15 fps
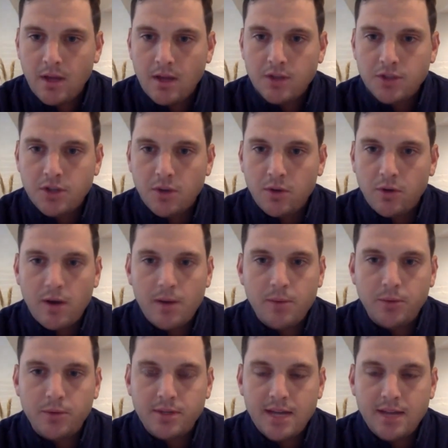So you're able
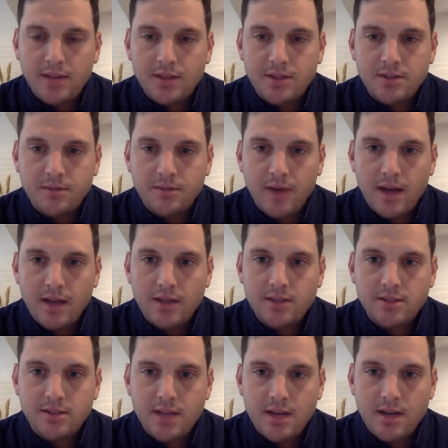to take this device,
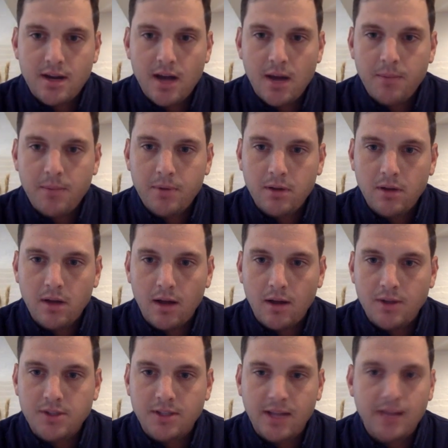set it up uh,
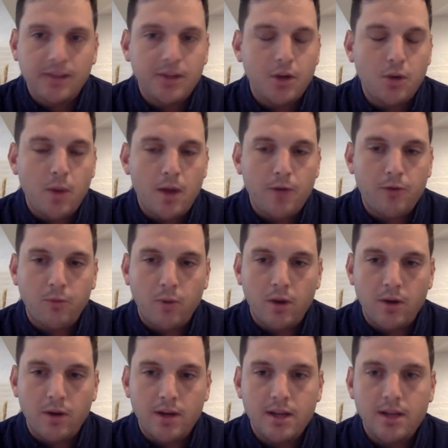slightly away from where you're
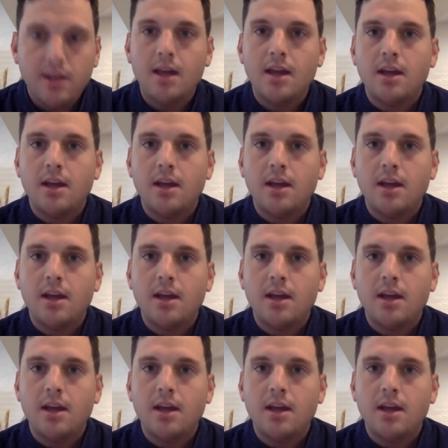hitting,